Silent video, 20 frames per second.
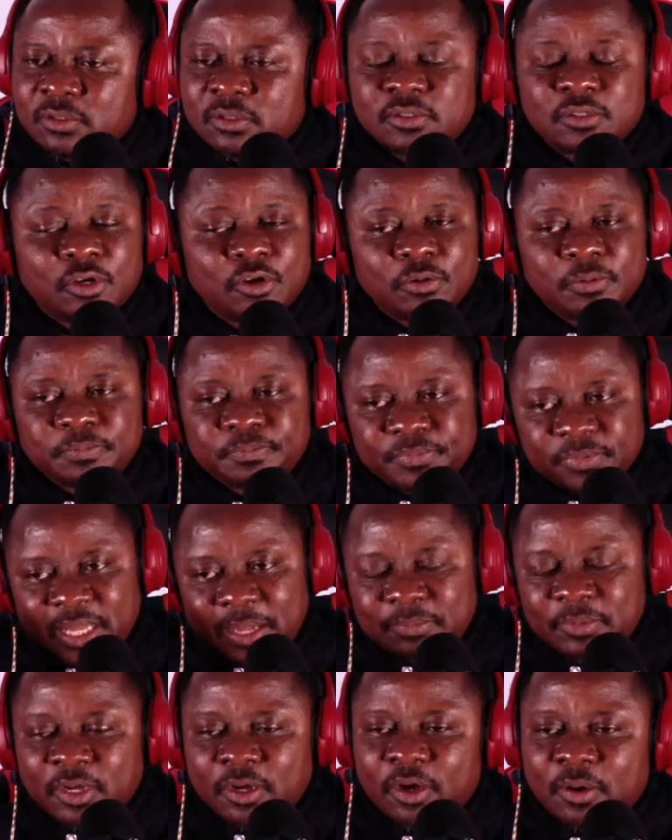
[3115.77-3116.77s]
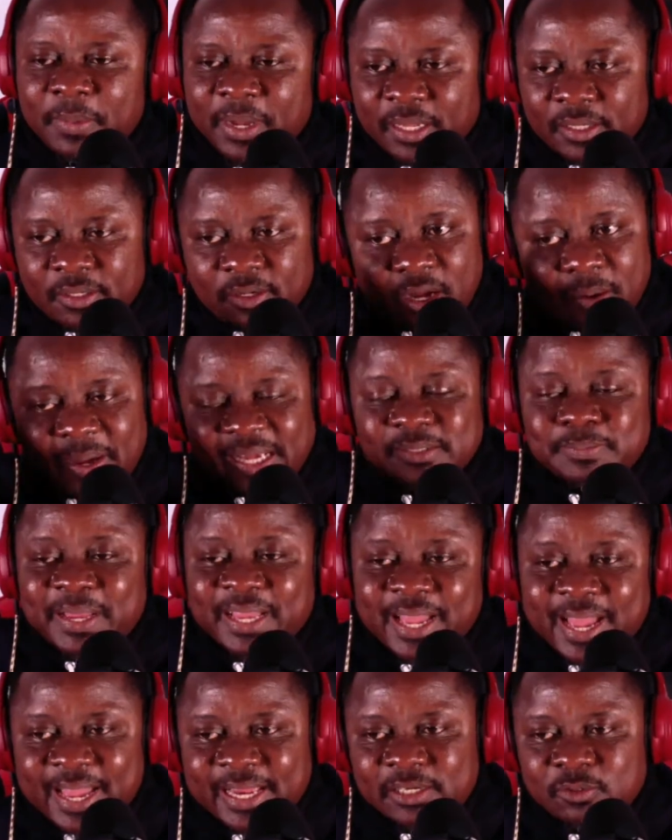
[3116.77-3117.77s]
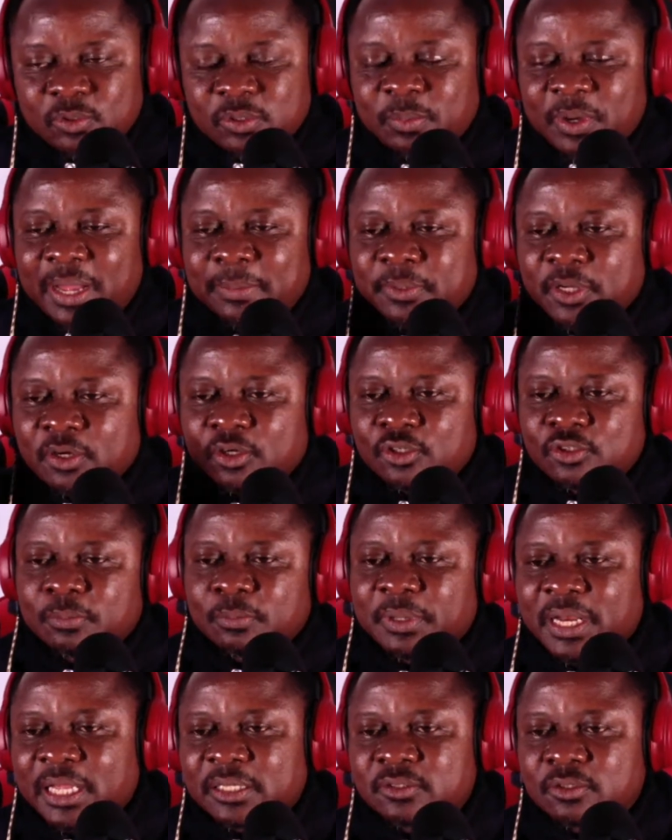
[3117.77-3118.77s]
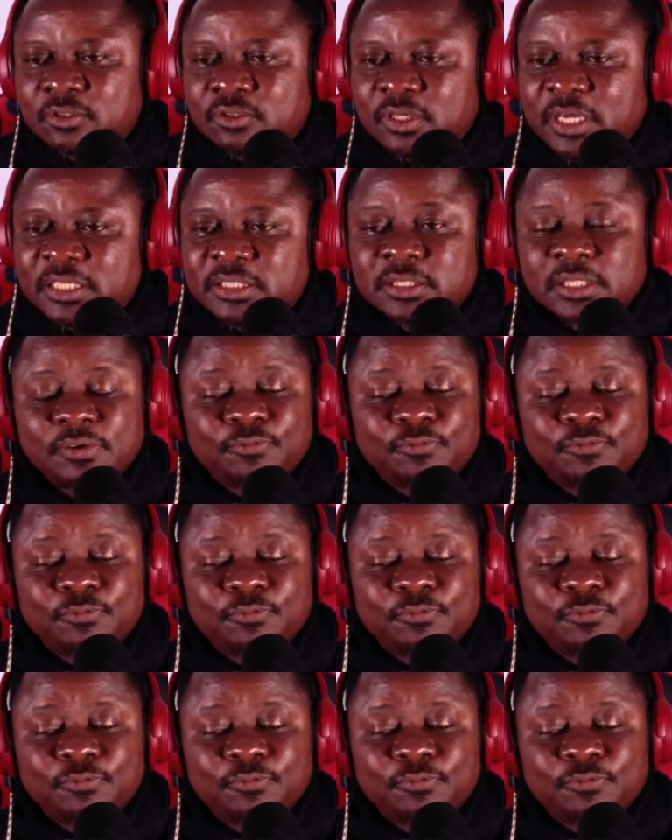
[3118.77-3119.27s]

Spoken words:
No, I'm not Omar. Omar is my guy anyway, but I'm not going to bail out on you guys.